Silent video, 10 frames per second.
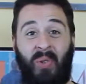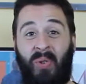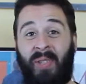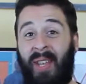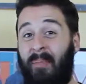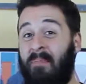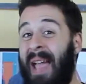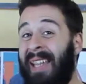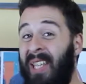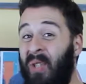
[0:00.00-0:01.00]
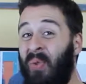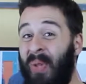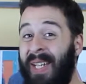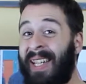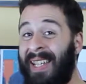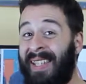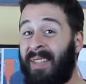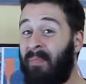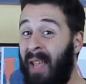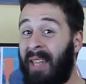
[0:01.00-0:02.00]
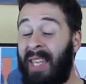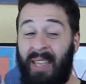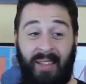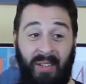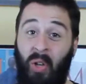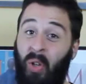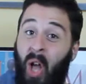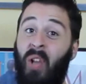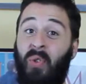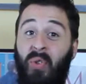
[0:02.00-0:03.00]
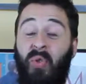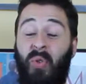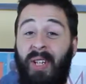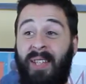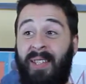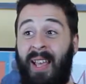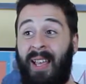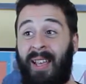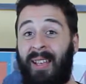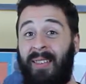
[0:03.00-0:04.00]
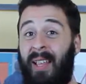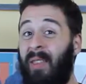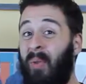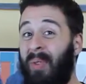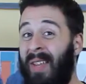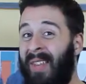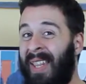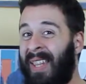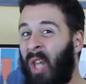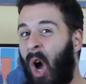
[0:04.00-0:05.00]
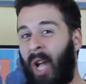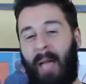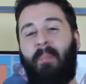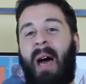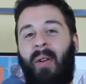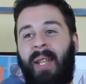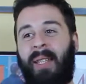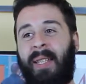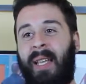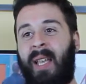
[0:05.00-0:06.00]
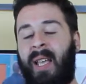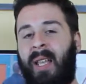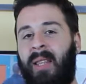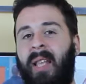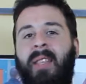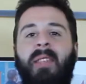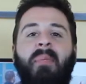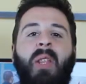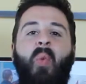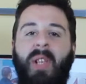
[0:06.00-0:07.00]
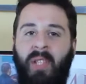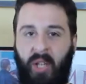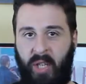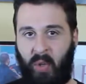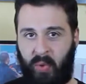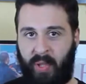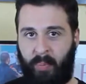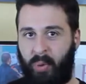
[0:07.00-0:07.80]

There's many treaties, many longsword treaties that don't even talk about it. That doesn't mean it was not used.